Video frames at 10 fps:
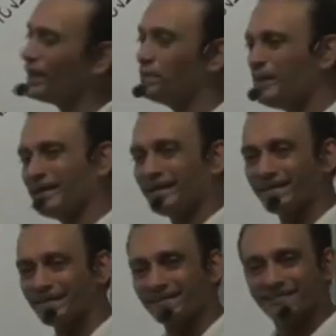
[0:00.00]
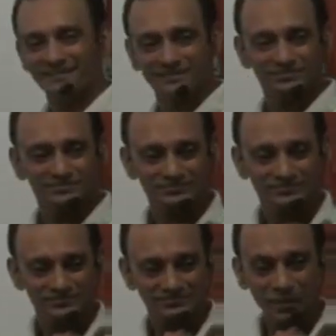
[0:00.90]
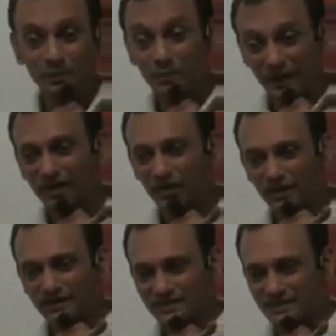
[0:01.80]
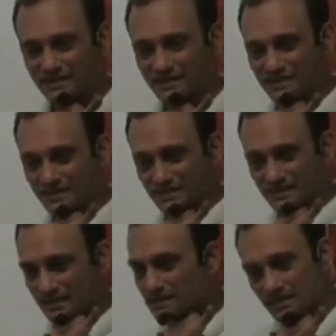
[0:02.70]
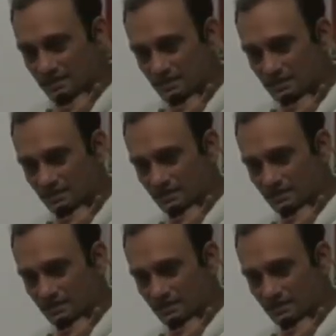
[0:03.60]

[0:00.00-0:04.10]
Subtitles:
and P. The perpendicular distance, isn't it?